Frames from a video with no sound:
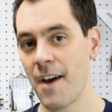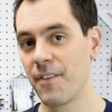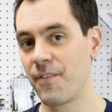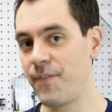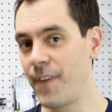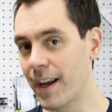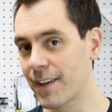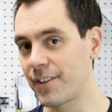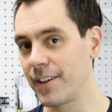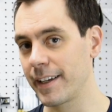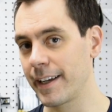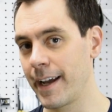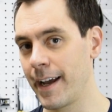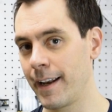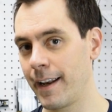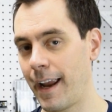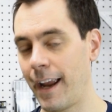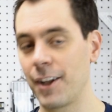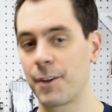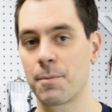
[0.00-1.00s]
fixing
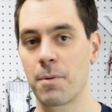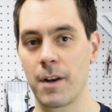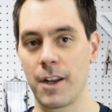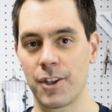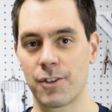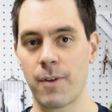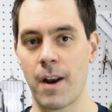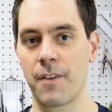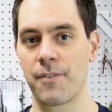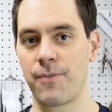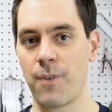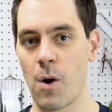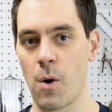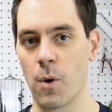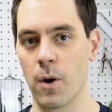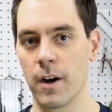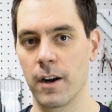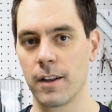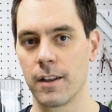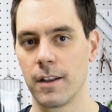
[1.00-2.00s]
it is pretty
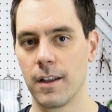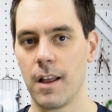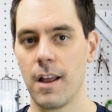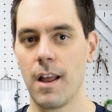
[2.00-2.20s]
straightforward.